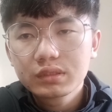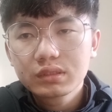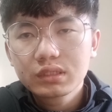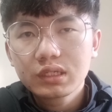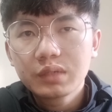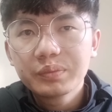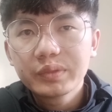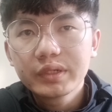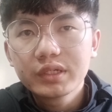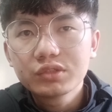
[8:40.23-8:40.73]

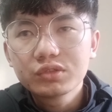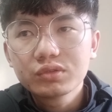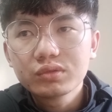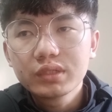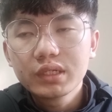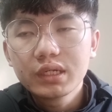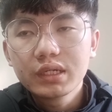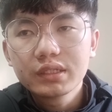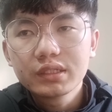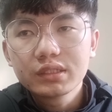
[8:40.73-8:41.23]
compared to
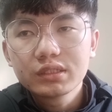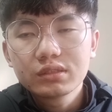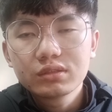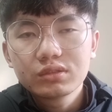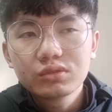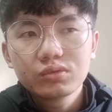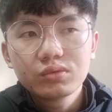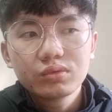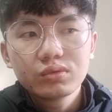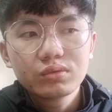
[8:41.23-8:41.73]
the other
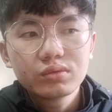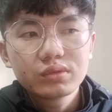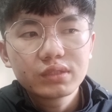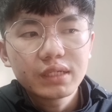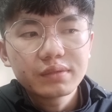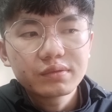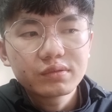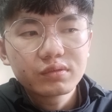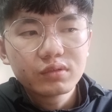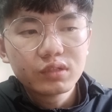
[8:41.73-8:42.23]
two
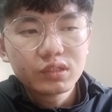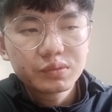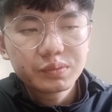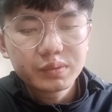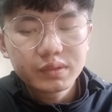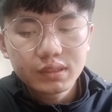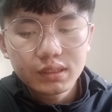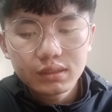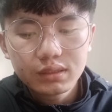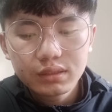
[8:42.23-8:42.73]
types of
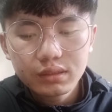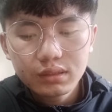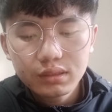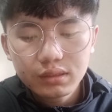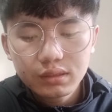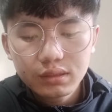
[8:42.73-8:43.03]
hospital.